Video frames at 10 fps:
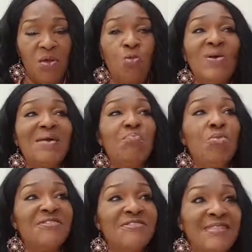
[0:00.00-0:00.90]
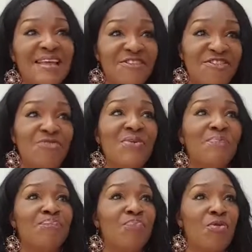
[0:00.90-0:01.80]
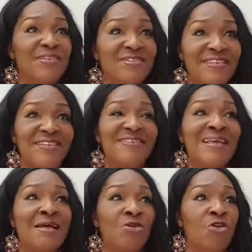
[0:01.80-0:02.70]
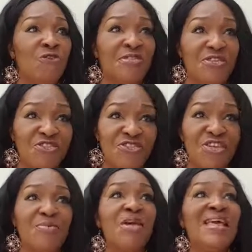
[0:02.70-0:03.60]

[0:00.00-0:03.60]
Why must Nigerian politics and governorship